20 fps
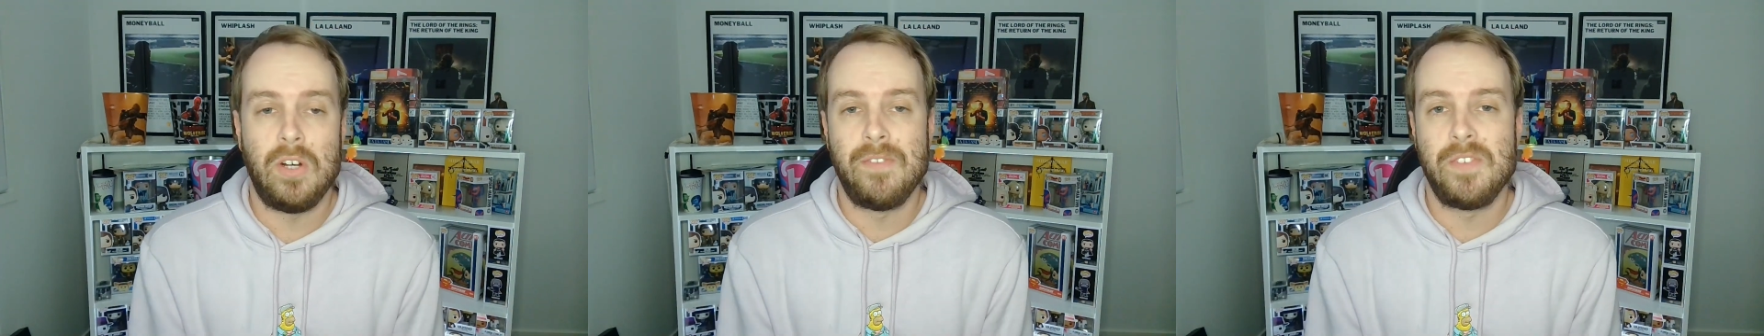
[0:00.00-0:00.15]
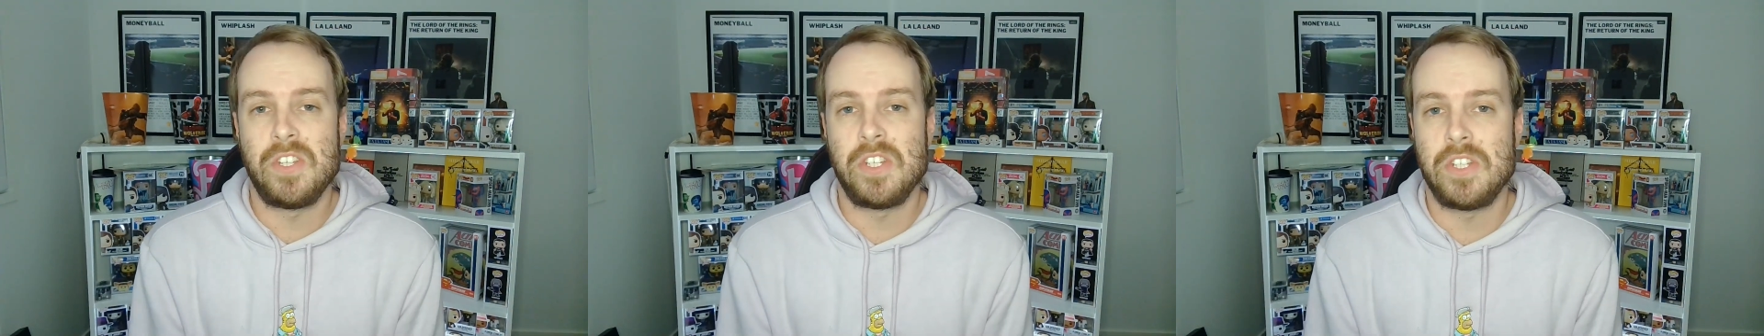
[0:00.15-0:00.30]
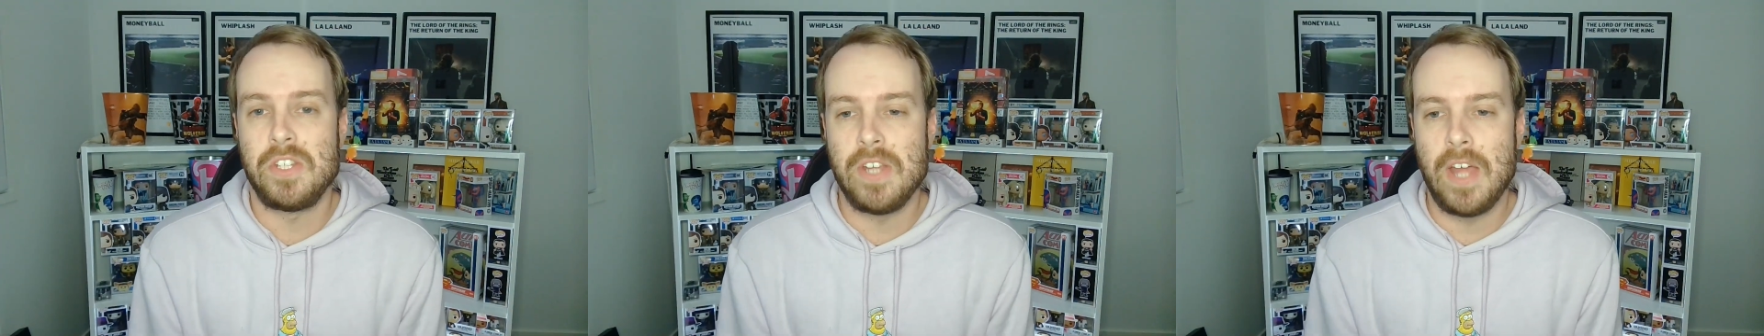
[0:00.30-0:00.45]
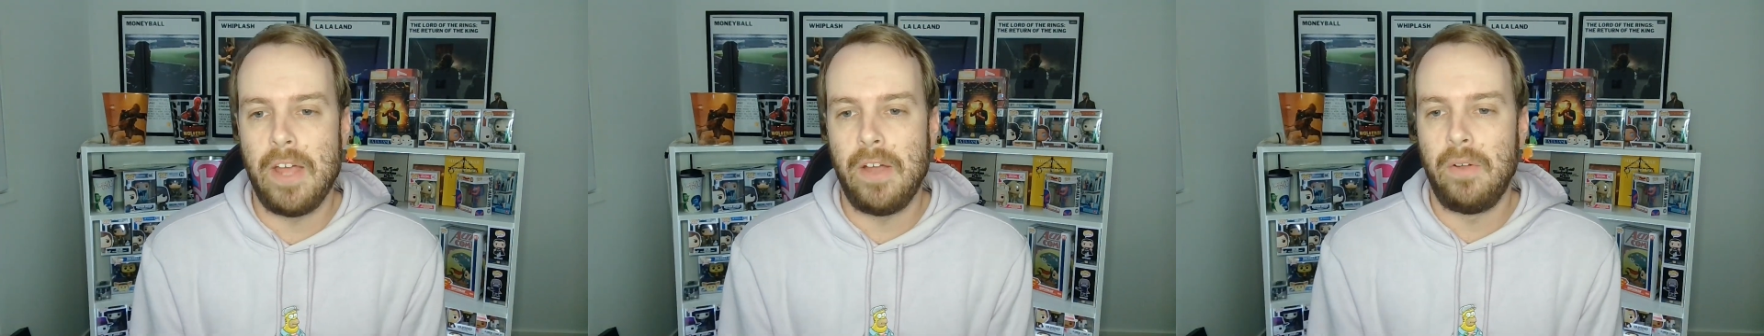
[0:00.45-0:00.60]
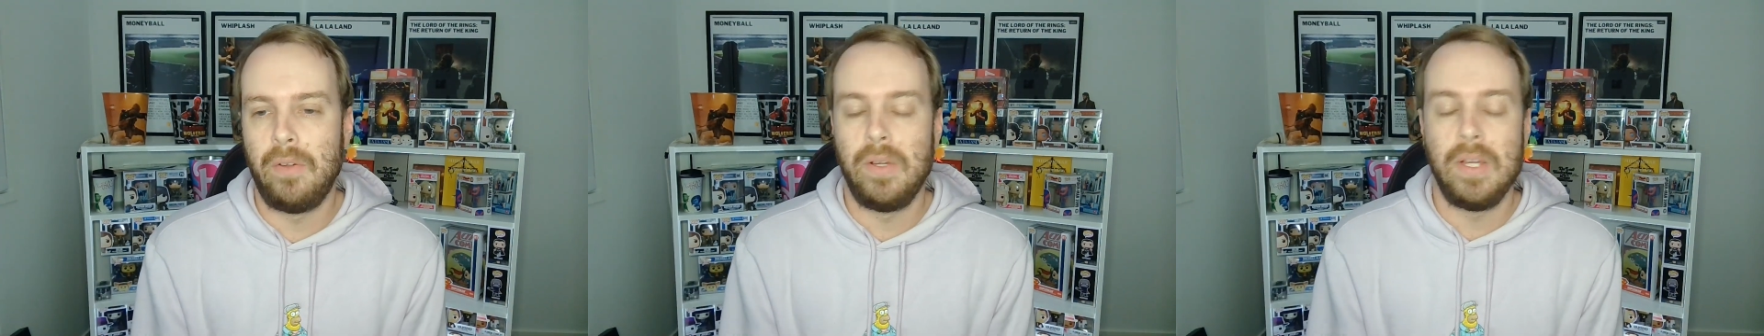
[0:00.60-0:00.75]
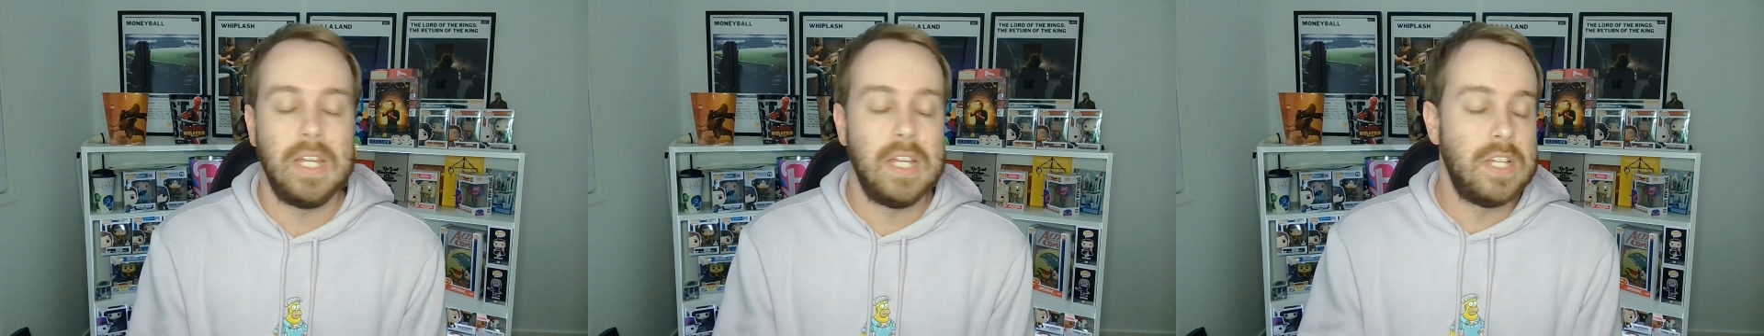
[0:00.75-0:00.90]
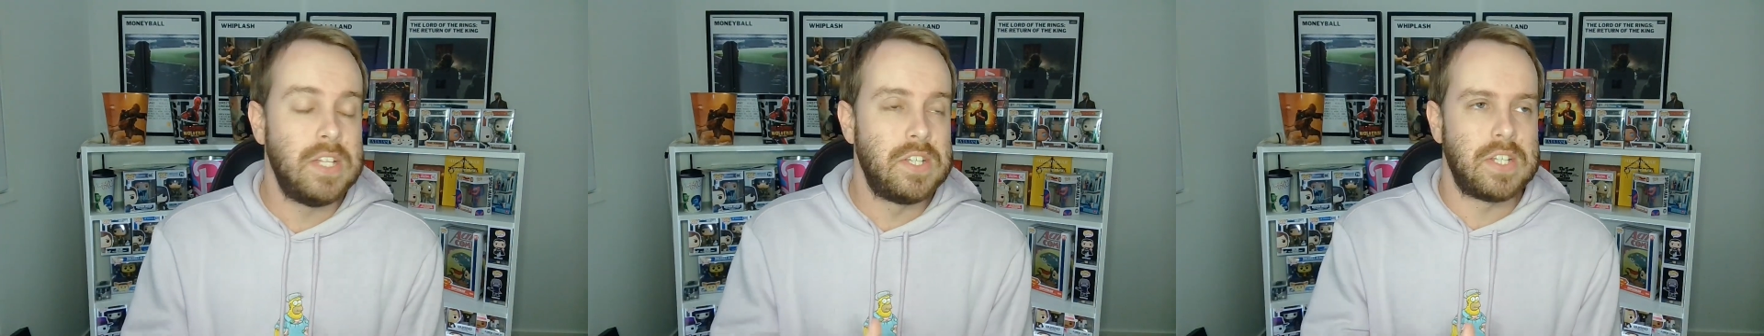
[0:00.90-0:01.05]
a Snail
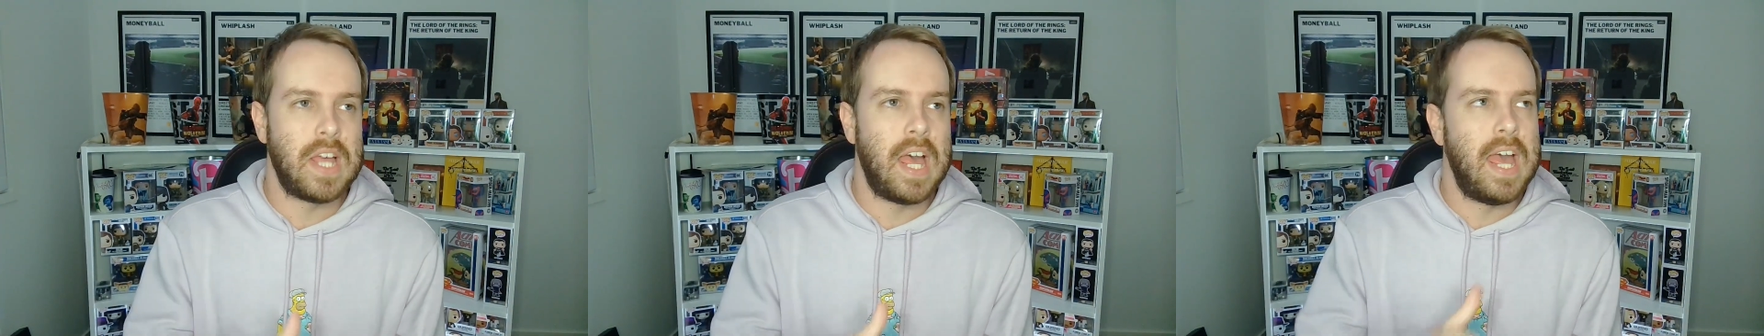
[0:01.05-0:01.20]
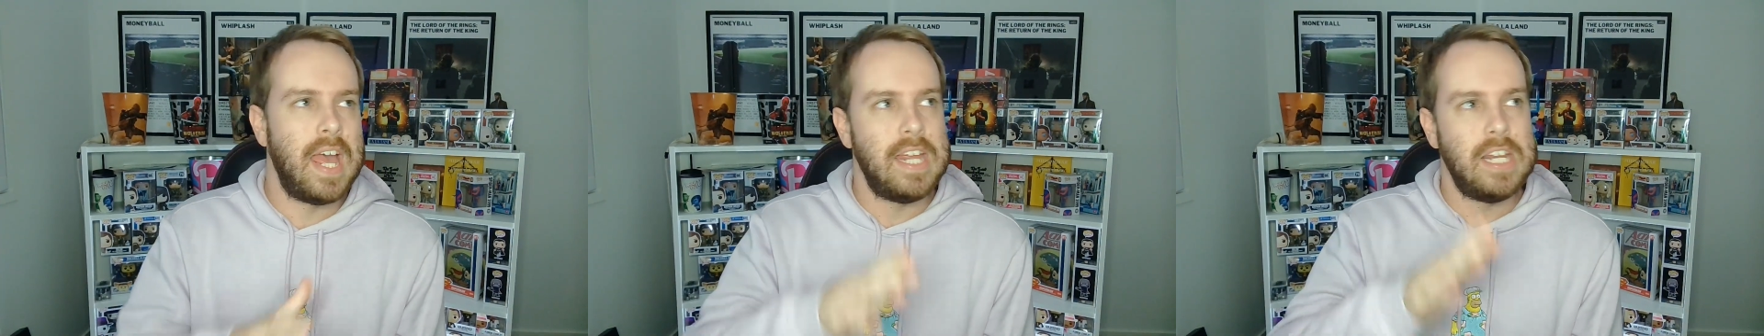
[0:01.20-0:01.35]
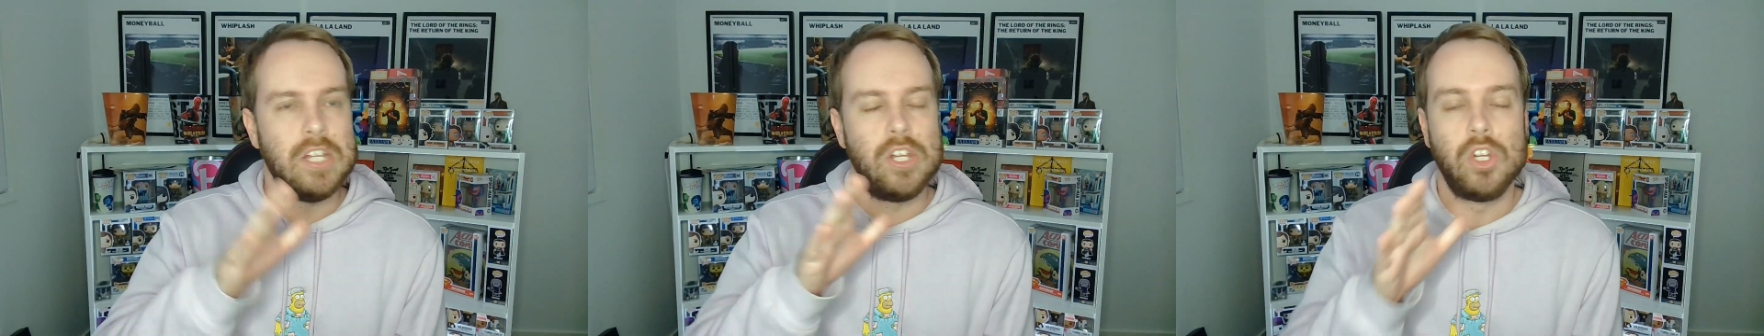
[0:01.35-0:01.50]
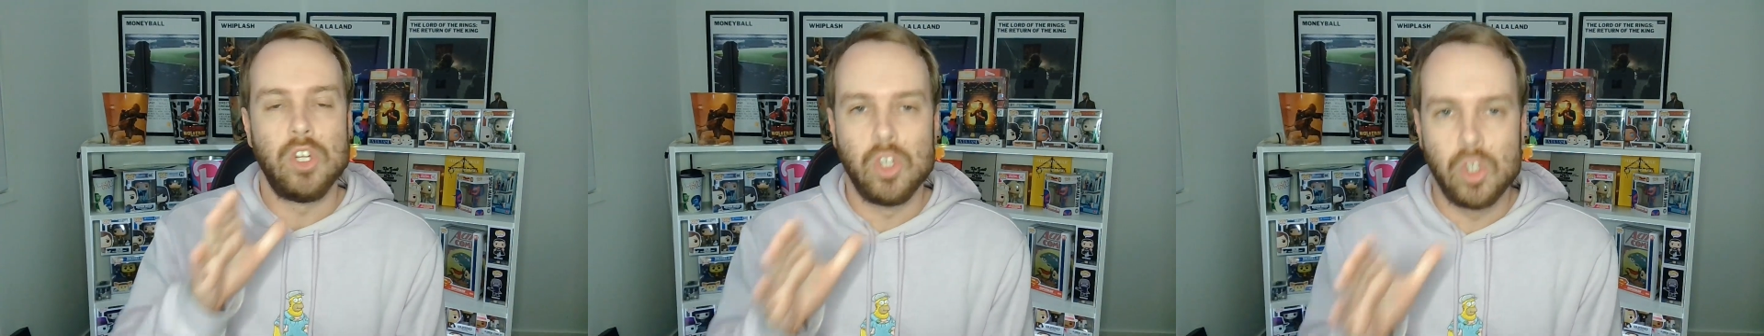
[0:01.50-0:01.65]
is a